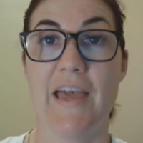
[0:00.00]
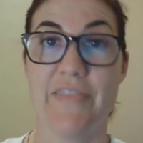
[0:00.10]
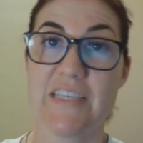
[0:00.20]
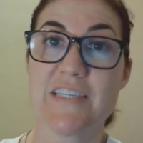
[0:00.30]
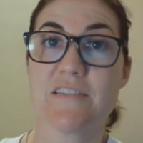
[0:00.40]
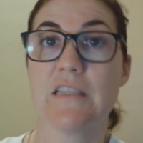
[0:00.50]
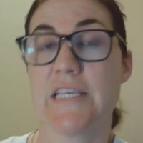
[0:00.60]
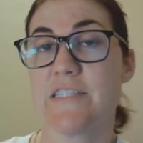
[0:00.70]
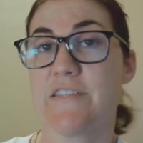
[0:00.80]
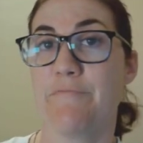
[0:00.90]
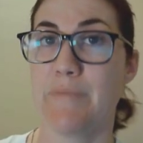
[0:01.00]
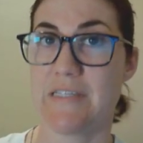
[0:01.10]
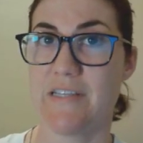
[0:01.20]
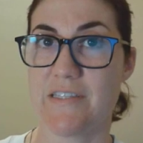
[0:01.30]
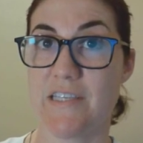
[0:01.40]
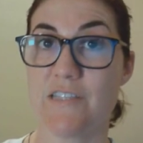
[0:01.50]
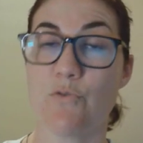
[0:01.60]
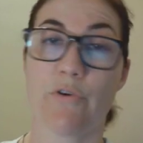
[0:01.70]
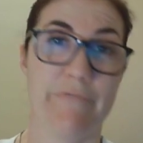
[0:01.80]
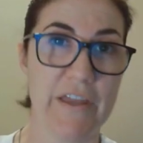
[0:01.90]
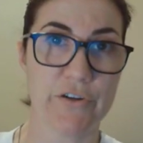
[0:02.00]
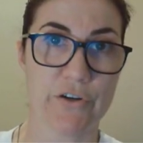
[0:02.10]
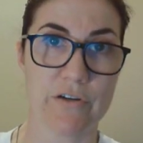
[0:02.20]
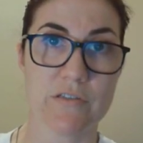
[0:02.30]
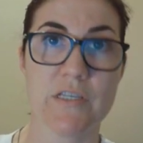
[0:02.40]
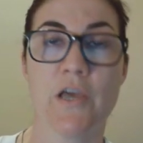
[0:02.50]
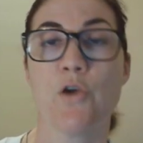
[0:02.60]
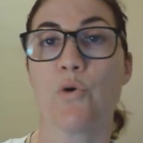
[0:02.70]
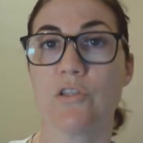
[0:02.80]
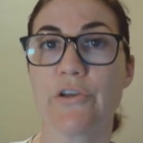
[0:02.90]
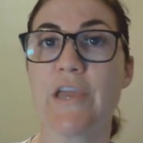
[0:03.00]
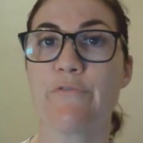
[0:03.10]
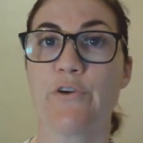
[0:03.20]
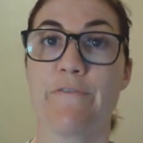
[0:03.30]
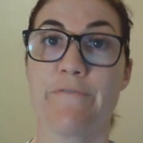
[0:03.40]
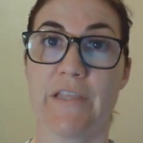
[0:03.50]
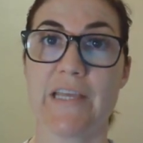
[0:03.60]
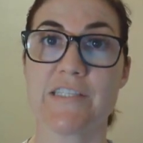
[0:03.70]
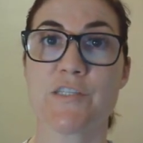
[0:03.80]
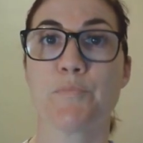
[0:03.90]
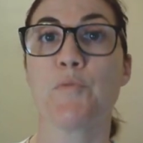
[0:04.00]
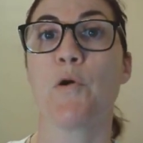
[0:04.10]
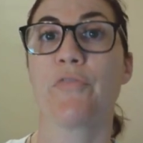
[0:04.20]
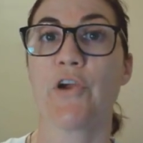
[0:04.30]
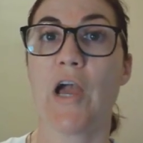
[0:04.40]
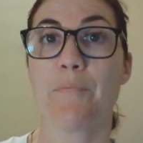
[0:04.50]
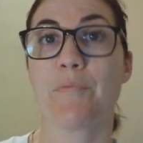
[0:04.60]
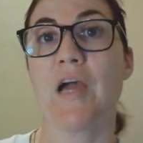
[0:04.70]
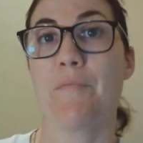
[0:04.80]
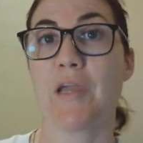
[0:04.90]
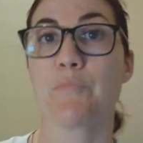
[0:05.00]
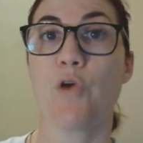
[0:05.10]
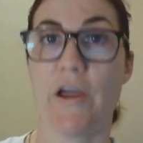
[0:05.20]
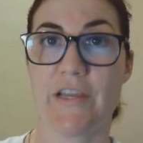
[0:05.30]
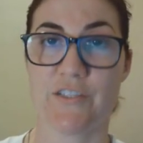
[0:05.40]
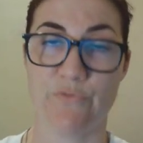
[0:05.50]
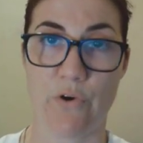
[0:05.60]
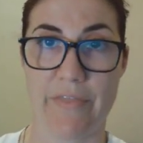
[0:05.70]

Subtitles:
And this is a list of businesses or vendors who are looking for affiliates to promote their upcoming products for